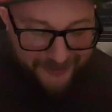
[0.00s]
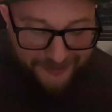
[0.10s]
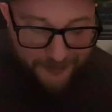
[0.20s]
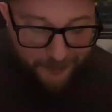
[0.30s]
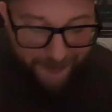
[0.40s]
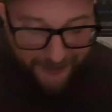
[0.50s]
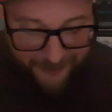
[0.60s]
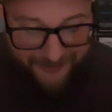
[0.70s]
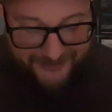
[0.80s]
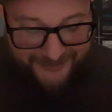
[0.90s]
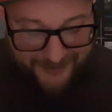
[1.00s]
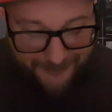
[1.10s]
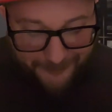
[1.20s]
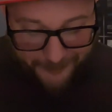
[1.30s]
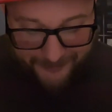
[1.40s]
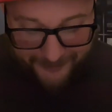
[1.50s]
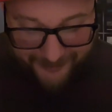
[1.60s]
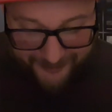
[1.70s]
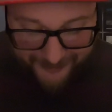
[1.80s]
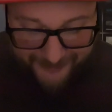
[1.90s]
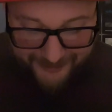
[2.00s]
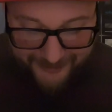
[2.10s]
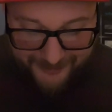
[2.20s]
Why did you bring all this stuff up here?